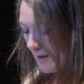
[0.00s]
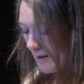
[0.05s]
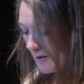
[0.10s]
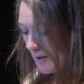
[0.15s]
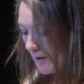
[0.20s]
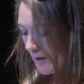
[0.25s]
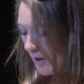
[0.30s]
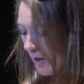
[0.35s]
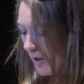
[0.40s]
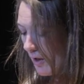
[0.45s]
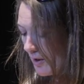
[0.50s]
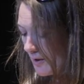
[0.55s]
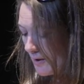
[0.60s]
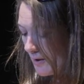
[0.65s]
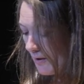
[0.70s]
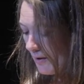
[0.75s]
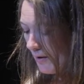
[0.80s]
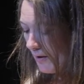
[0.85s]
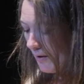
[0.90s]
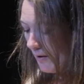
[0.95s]
to the cause
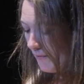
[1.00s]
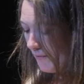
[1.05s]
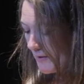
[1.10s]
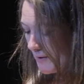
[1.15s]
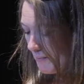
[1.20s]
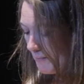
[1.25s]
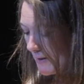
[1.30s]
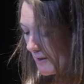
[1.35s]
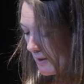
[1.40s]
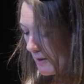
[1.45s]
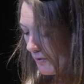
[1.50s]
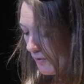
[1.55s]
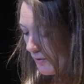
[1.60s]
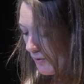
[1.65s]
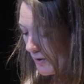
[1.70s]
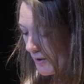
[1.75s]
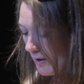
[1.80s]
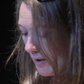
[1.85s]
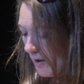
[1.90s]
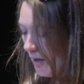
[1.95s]
of its
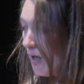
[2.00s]
misleored,